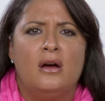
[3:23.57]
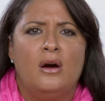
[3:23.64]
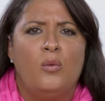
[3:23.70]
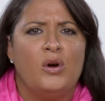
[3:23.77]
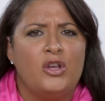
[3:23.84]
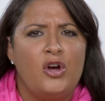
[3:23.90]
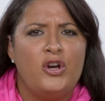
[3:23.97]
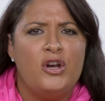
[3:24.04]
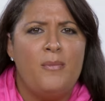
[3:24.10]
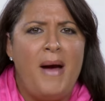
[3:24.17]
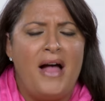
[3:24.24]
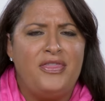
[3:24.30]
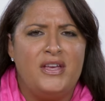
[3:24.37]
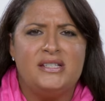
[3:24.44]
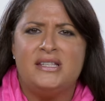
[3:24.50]
"We're learning
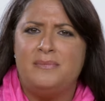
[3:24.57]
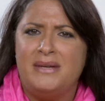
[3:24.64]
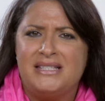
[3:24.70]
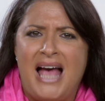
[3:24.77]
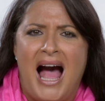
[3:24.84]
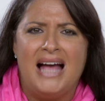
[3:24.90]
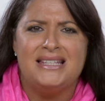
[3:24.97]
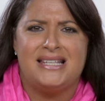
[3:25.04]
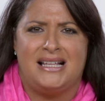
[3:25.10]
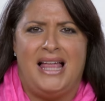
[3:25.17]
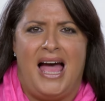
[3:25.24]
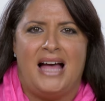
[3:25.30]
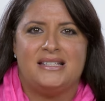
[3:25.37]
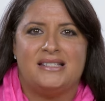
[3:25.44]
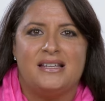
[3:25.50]
about this in Ms. Hahn's
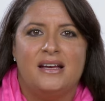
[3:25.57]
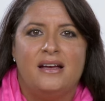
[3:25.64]
class,"